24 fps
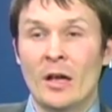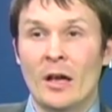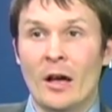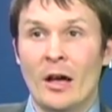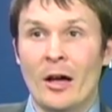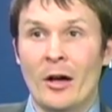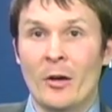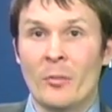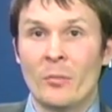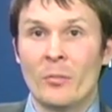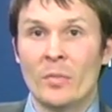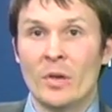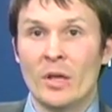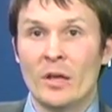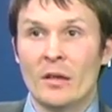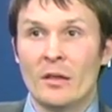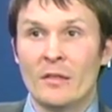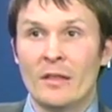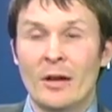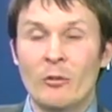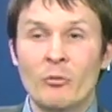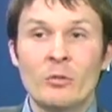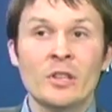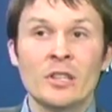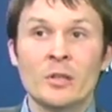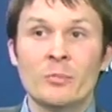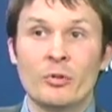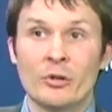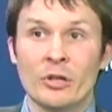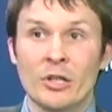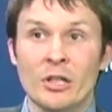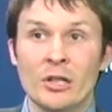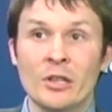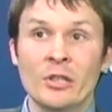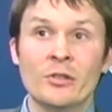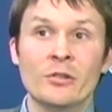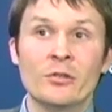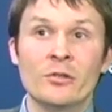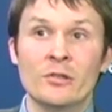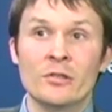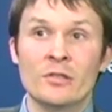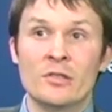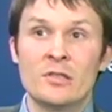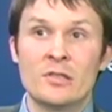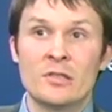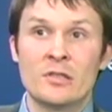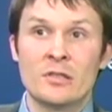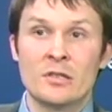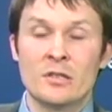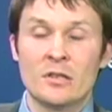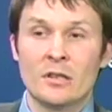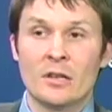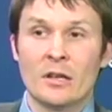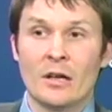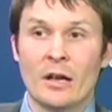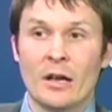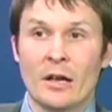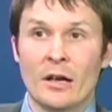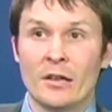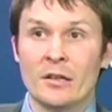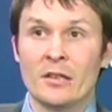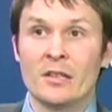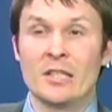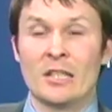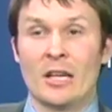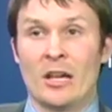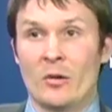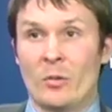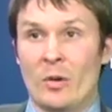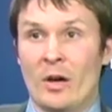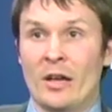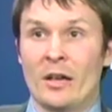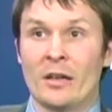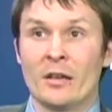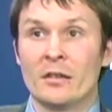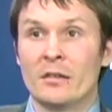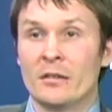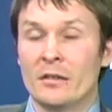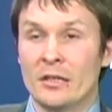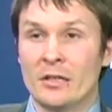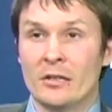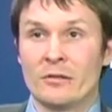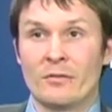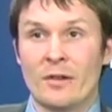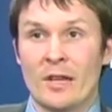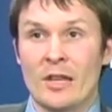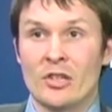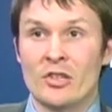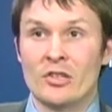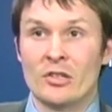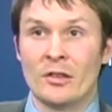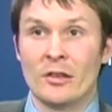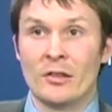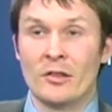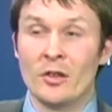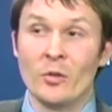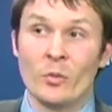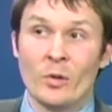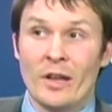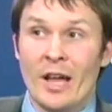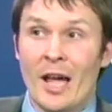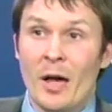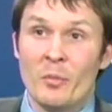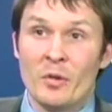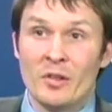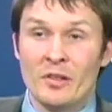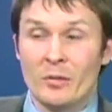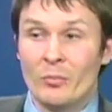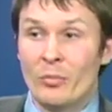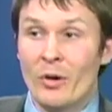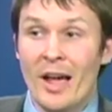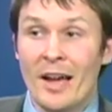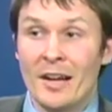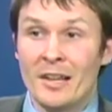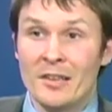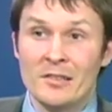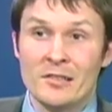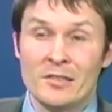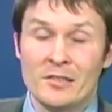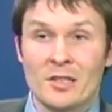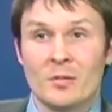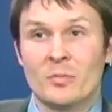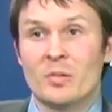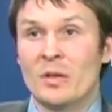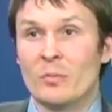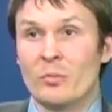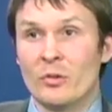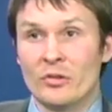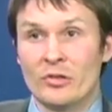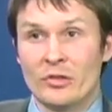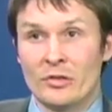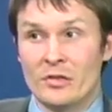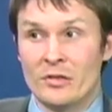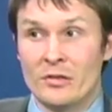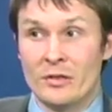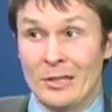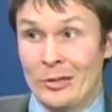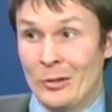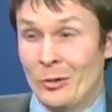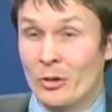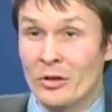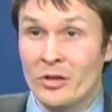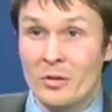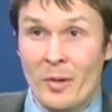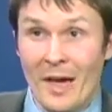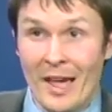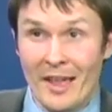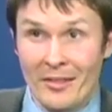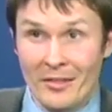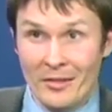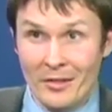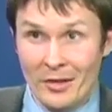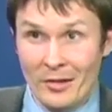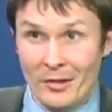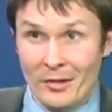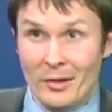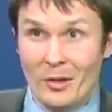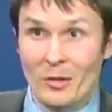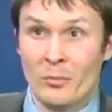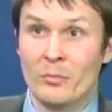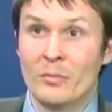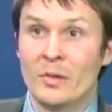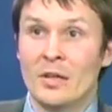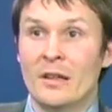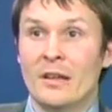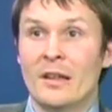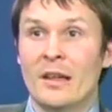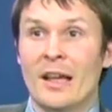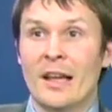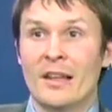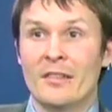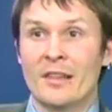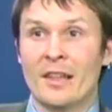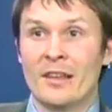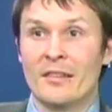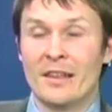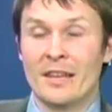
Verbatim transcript: Um, that really precludes uh, DIY innovation. And so what happens in practice is that people just ignore the patent system, and then